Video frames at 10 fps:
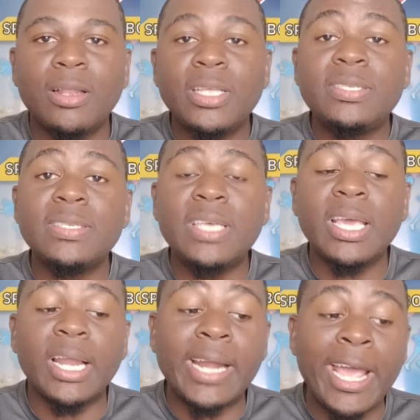This is
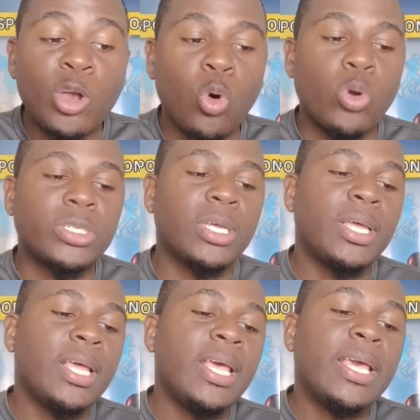Gayle, and I quote,
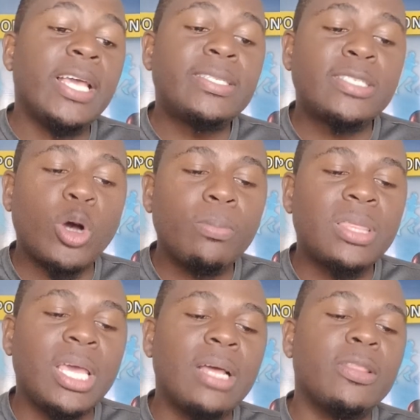it's
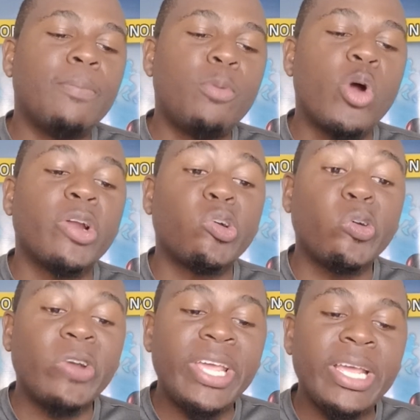something the board
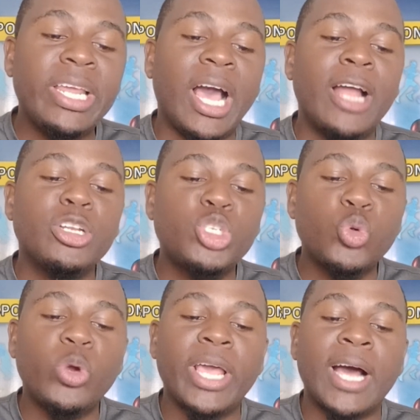really and
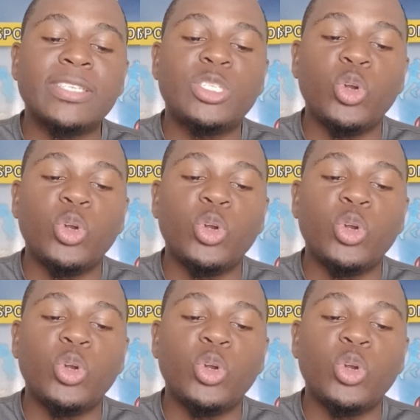truly has